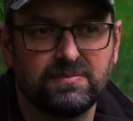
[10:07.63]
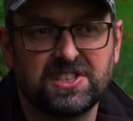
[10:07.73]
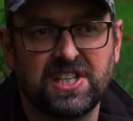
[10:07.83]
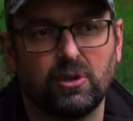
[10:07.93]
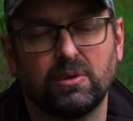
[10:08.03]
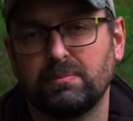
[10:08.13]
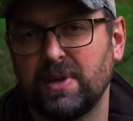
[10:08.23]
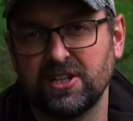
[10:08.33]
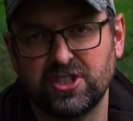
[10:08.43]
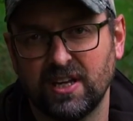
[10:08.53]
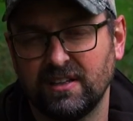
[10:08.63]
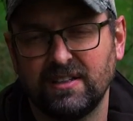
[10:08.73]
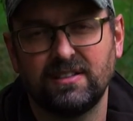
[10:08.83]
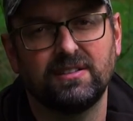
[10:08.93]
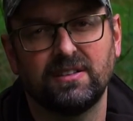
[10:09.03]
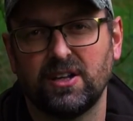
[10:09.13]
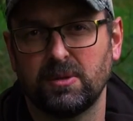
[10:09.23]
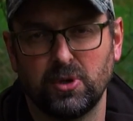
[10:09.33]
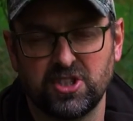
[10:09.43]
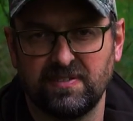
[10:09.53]
still picture at
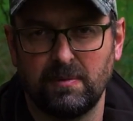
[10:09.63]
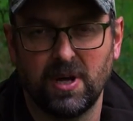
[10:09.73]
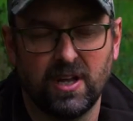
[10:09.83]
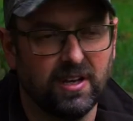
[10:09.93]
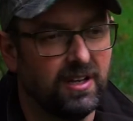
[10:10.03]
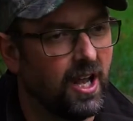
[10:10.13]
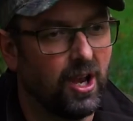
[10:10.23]
the push of a button.